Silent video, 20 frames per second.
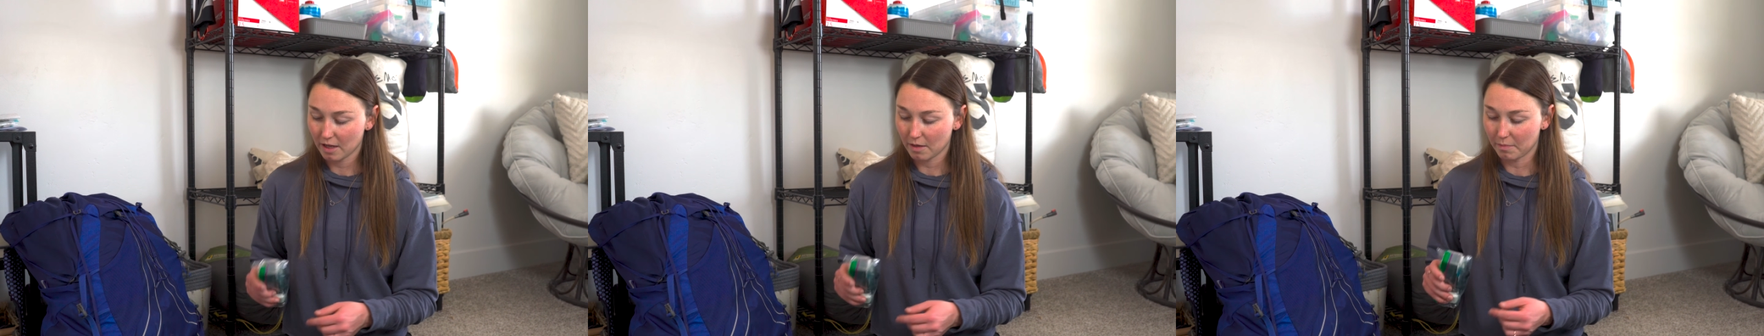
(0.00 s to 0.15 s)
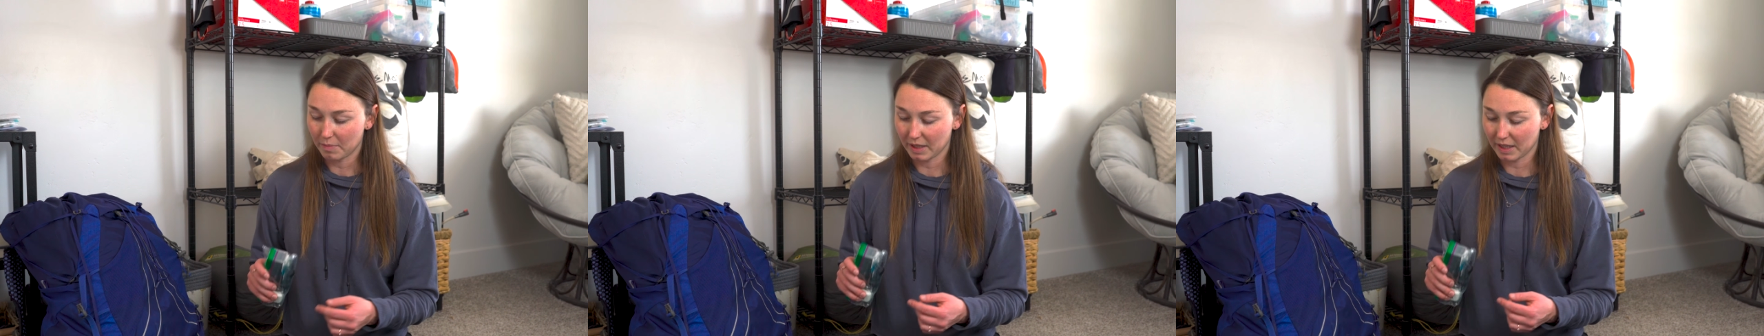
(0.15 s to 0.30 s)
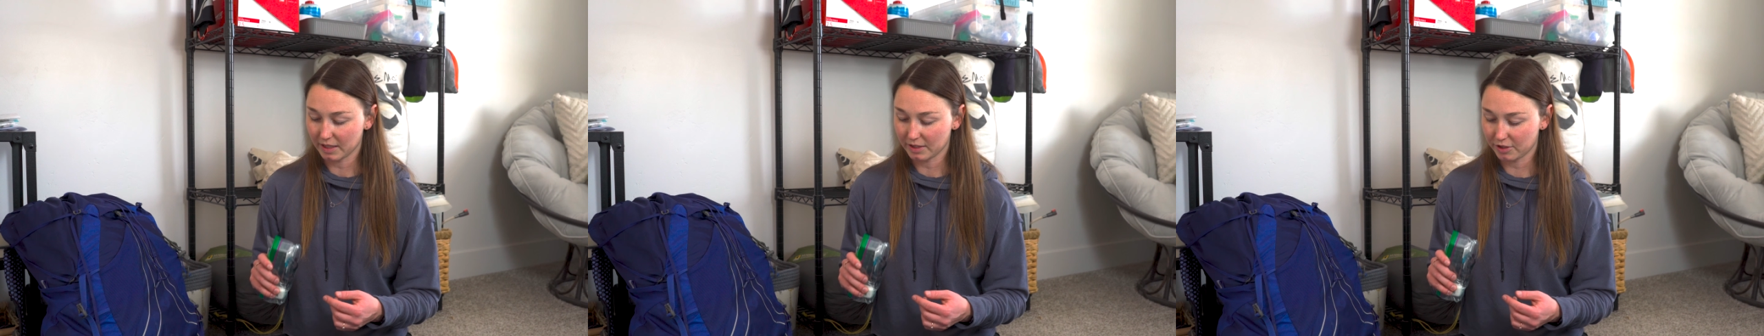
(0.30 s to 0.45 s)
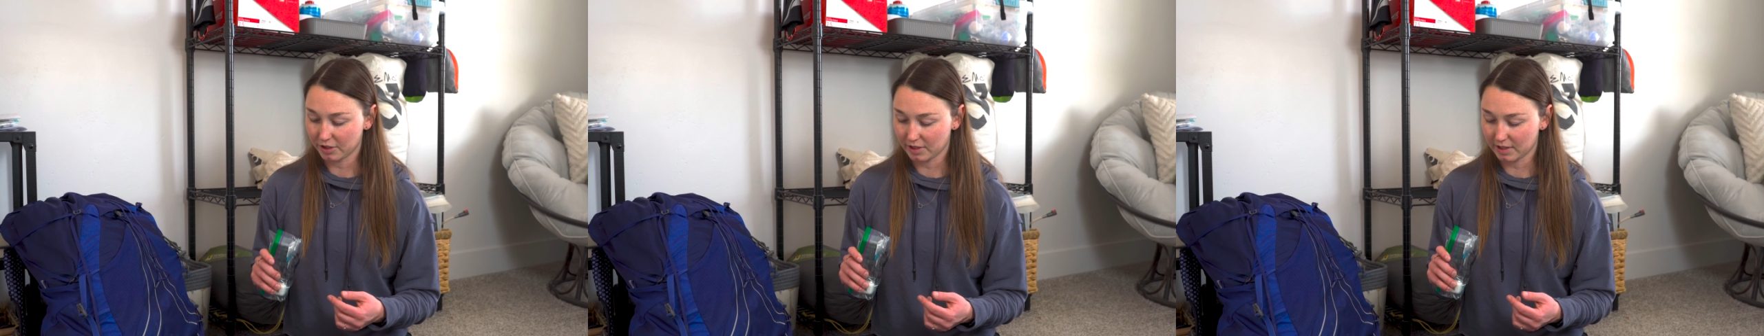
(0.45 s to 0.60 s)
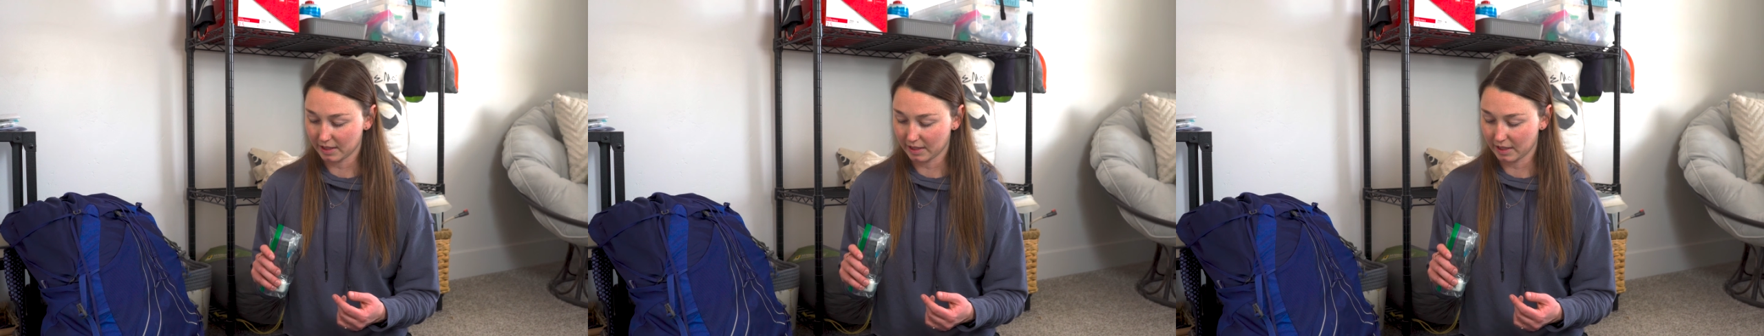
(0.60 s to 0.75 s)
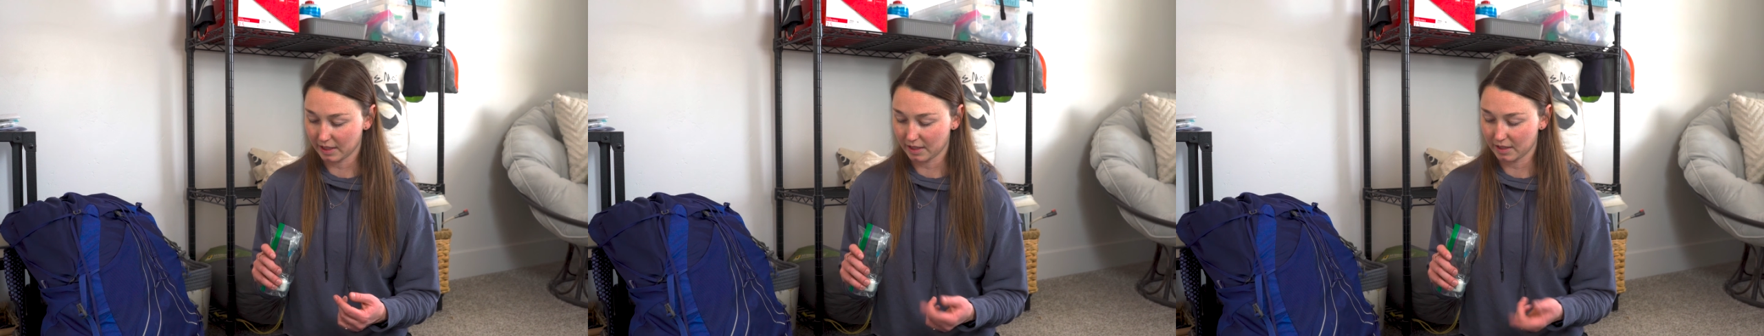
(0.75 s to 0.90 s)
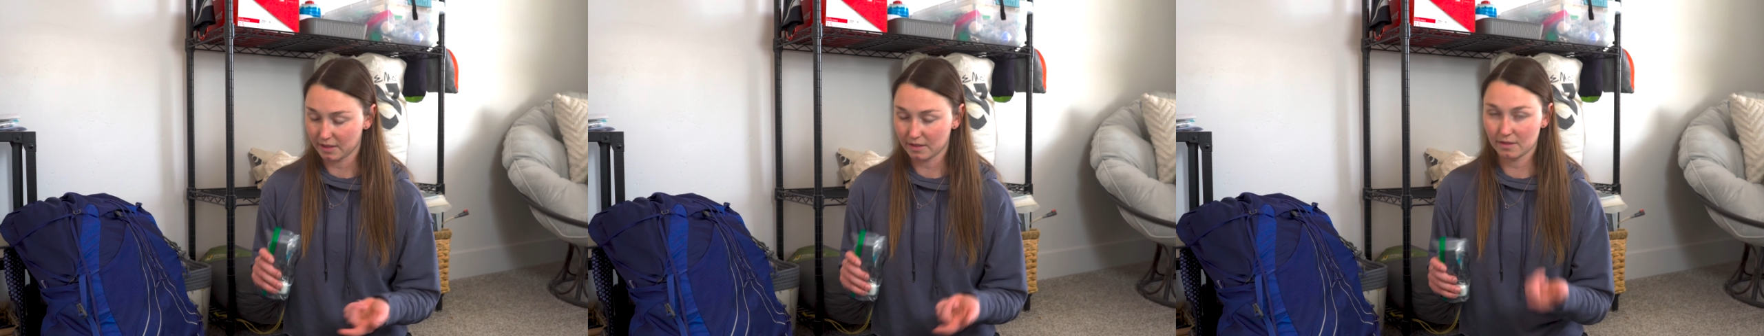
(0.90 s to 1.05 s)
but just in
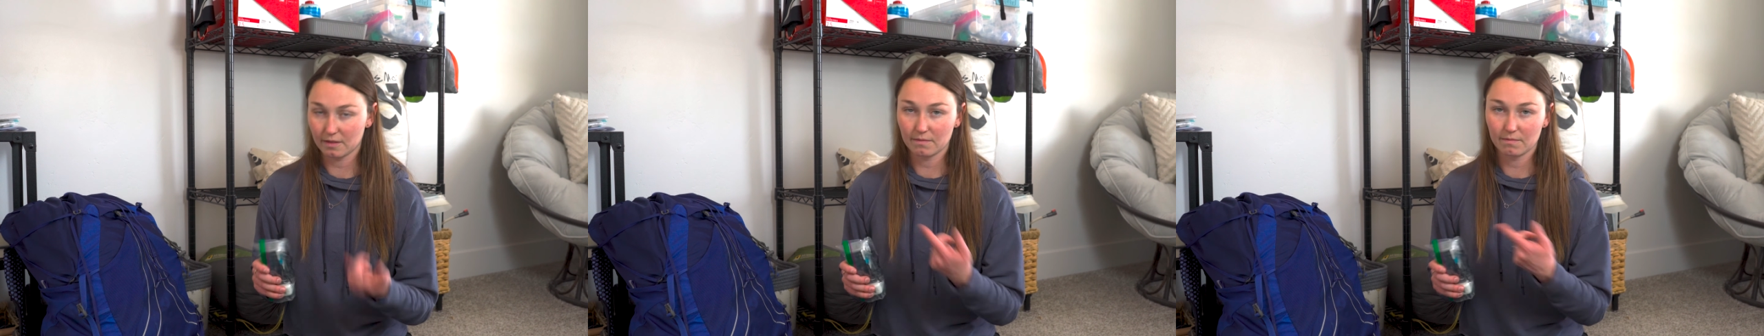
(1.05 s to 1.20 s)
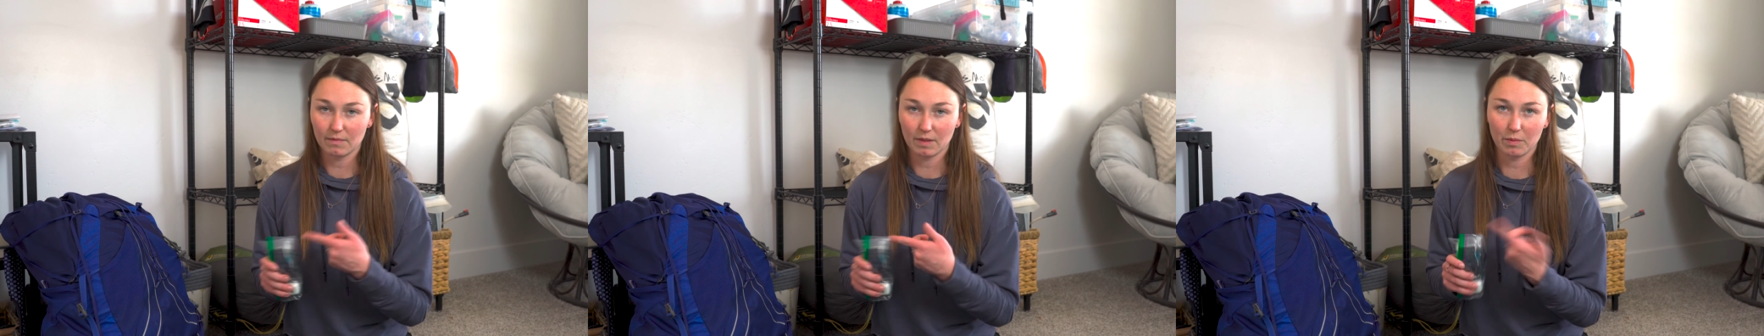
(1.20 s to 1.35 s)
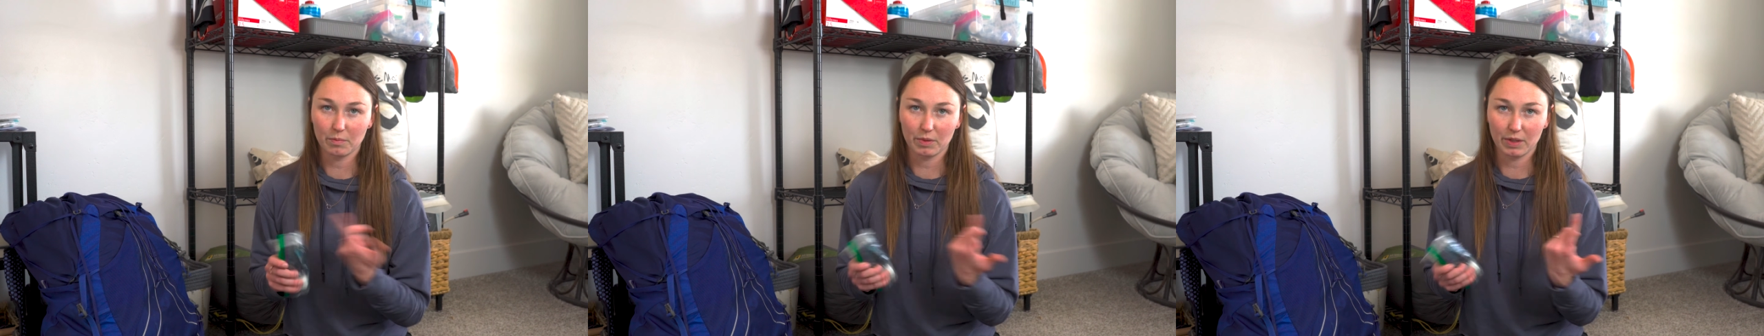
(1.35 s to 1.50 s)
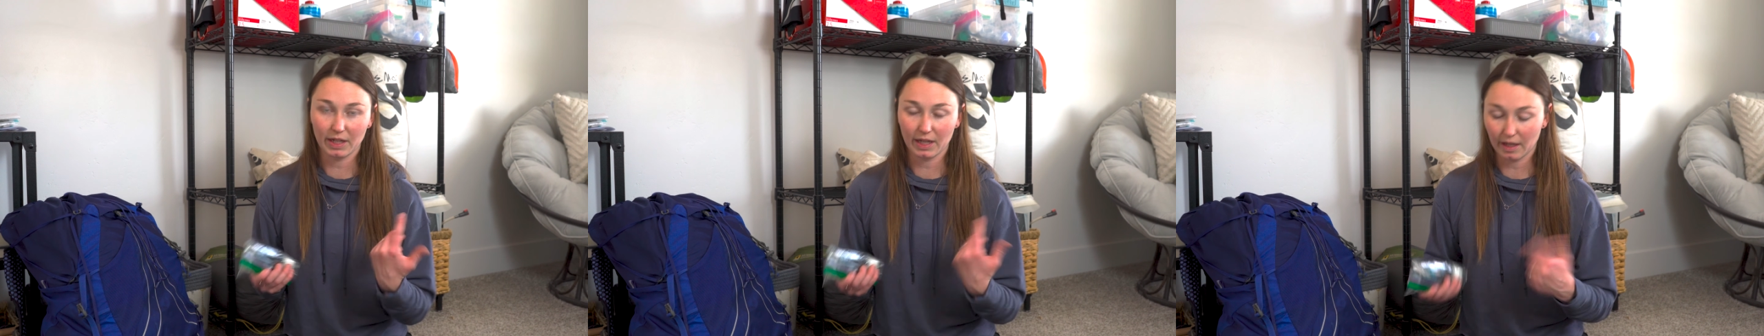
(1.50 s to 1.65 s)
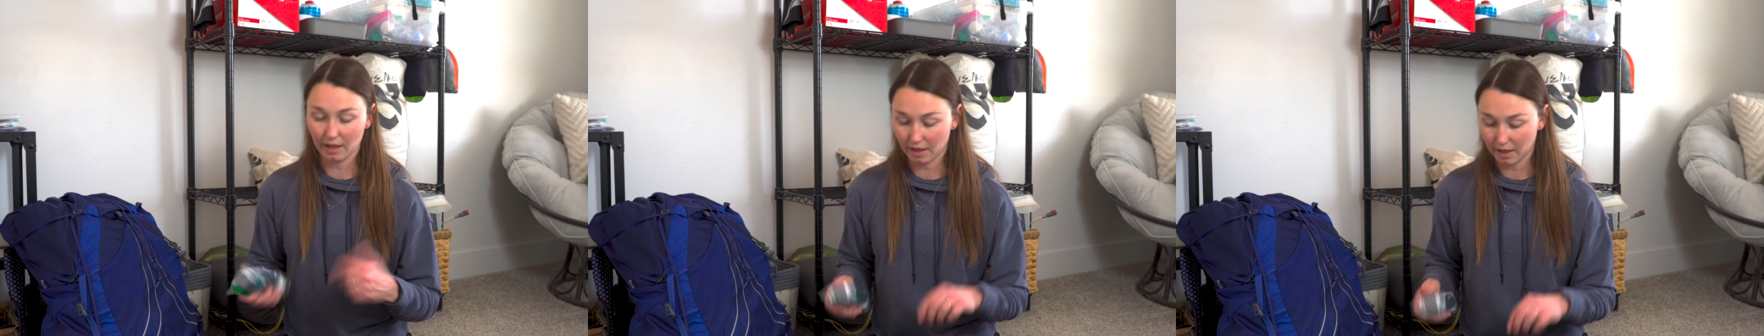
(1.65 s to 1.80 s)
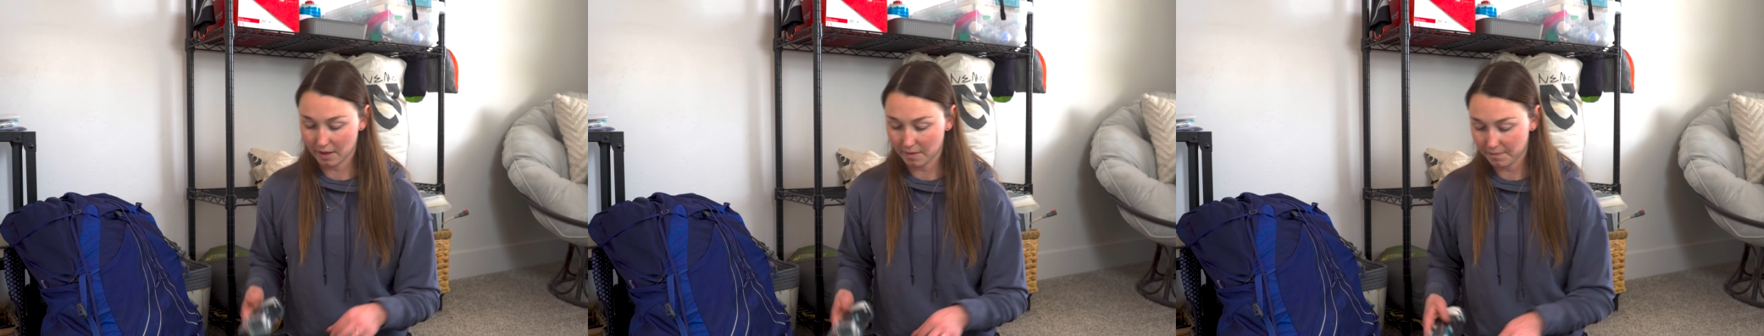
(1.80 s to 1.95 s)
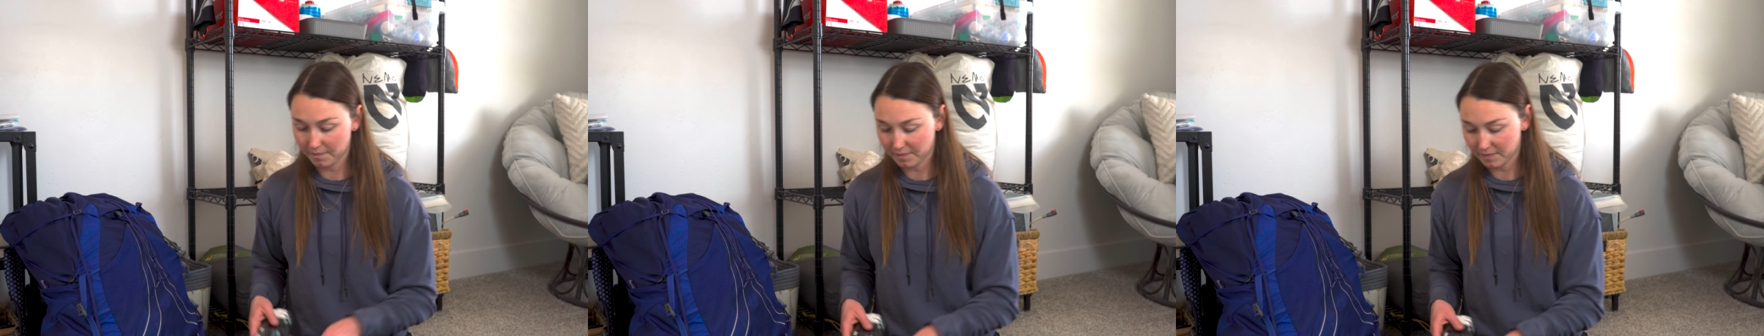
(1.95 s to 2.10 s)
case, I'm bringing
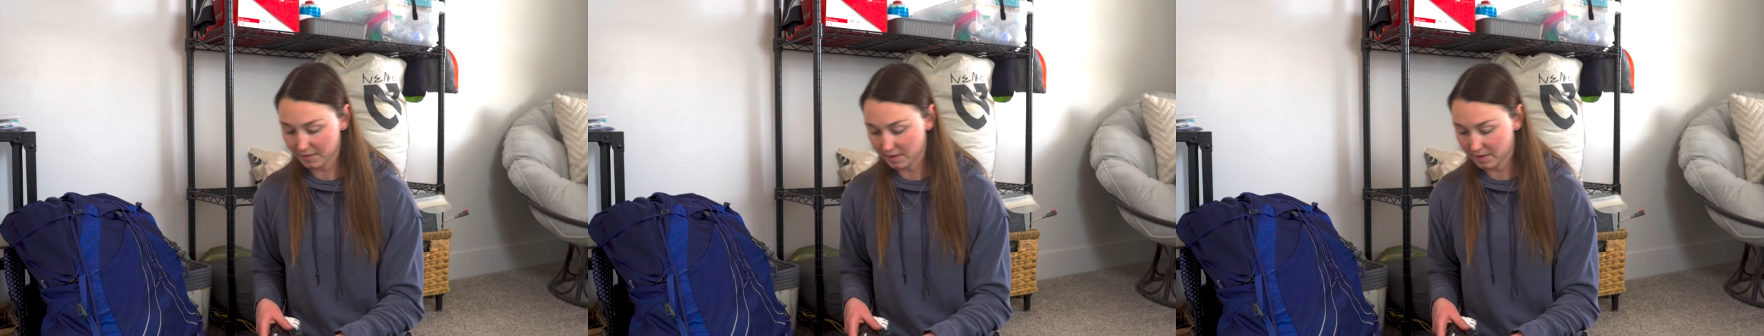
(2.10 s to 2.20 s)
it.